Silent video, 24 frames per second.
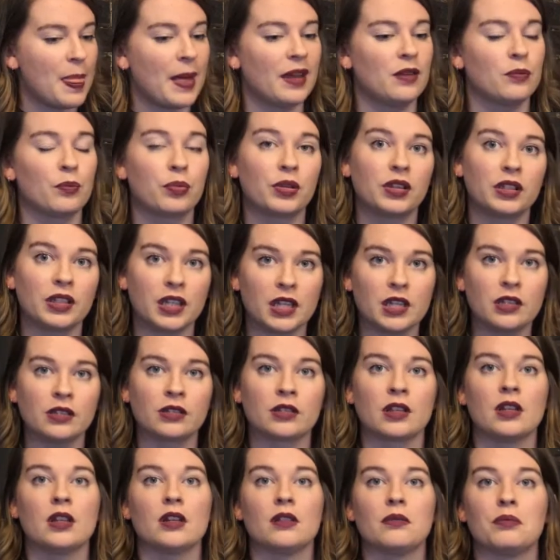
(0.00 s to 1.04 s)
and then
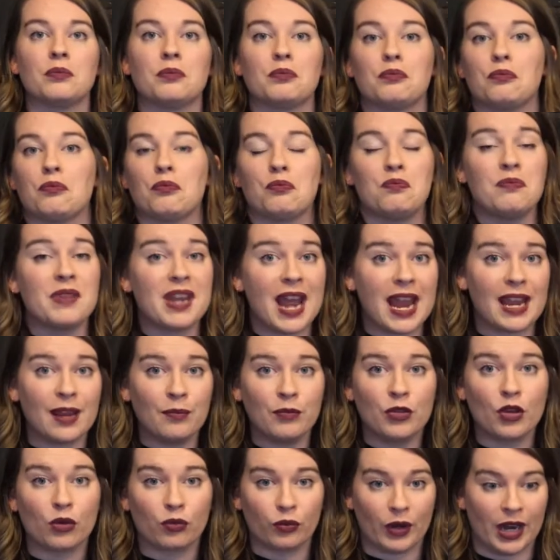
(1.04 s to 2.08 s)
please
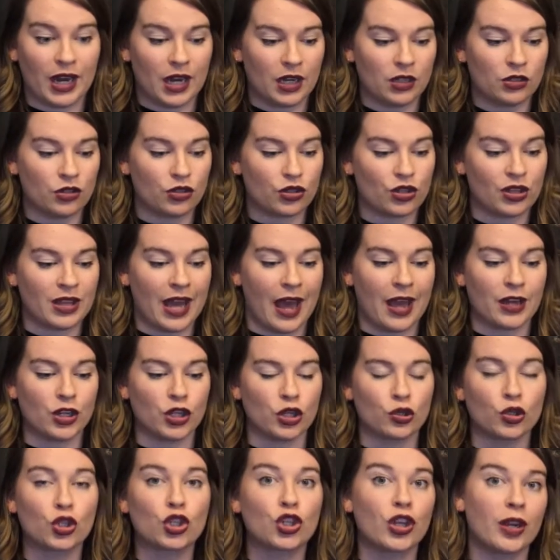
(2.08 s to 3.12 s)
name the range that
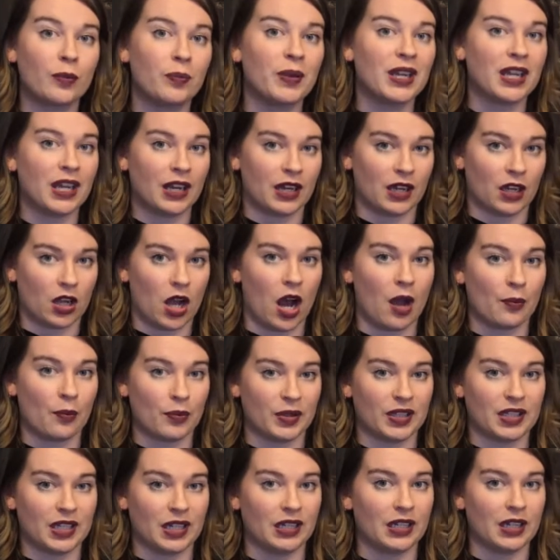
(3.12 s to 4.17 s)
you should be getting
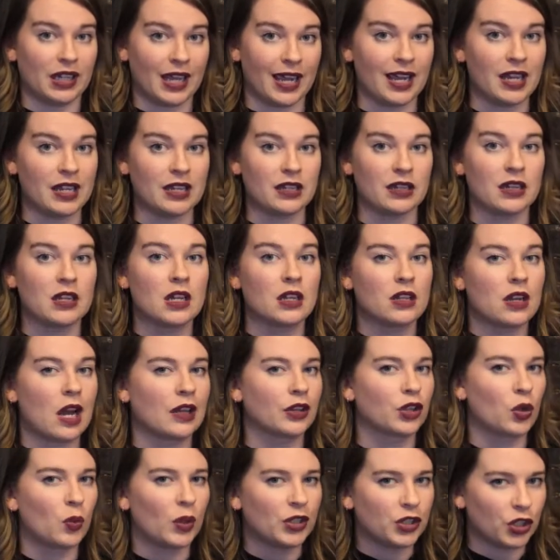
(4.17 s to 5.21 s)
compensated in,
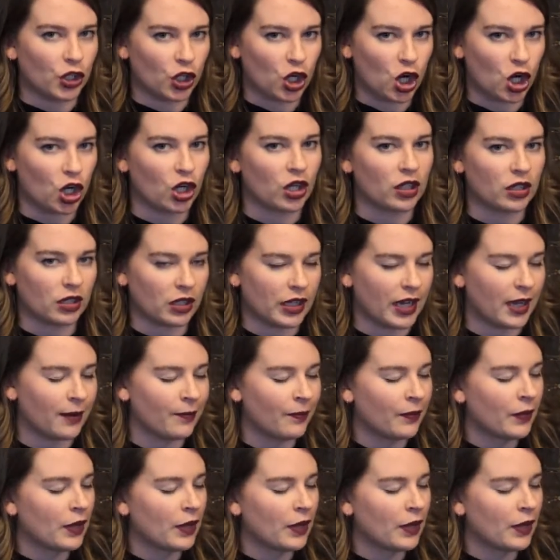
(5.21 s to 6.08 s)
not the one you're currently.